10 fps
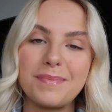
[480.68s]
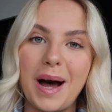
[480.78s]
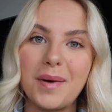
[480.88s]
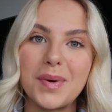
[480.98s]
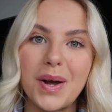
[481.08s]

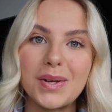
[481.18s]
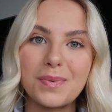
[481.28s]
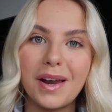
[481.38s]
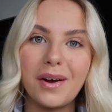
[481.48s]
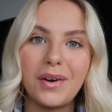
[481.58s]
about, because
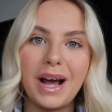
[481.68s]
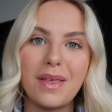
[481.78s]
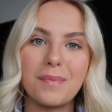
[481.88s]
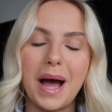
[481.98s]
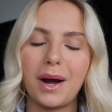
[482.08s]
when I got it
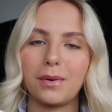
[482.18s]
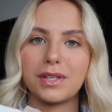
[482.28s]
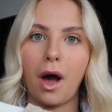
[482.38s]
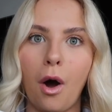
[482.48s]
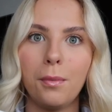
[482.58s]
at the pack, I was
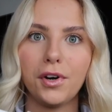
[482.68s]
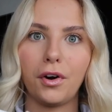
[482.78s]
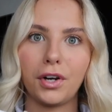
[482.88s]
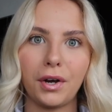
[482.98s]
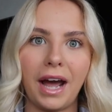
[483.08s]
like, oh my
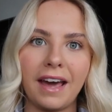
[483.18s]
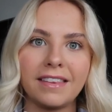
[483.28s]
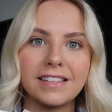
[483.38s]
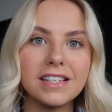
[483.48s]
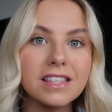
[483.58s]
god, okay,
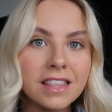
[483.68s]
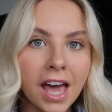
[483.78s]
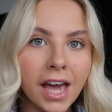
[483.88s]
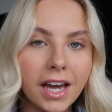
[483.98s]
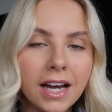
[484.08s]
this is
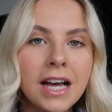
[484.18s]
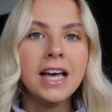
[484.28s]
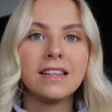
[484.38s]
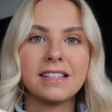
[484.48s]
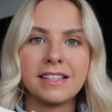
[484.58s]
thick,
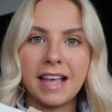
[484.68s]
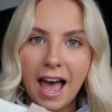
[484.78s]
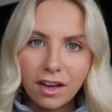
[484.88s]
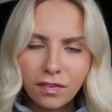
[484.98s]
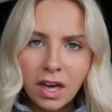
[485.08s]
this is
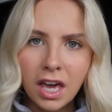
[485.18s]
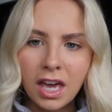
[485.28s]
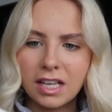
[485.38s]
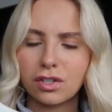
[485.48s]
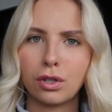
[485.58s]

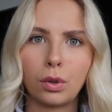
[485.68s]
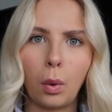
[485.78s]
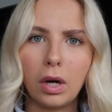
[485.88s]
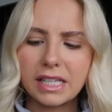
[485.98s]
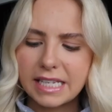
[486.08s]
heavy, it's good
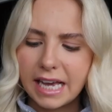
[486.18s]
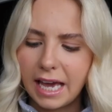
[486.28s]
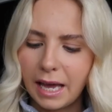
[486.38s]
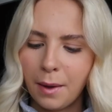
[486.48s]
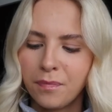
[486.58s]

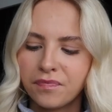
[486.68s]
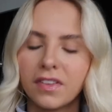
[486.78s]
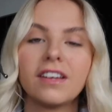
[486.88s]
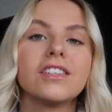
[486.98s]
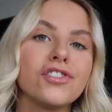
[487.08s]
quality.
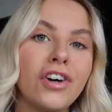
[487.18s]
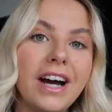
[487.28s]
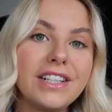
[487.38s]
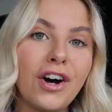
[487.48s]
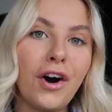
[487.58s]

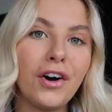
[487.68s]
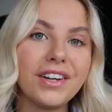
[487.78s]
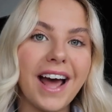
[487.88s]
Tried it on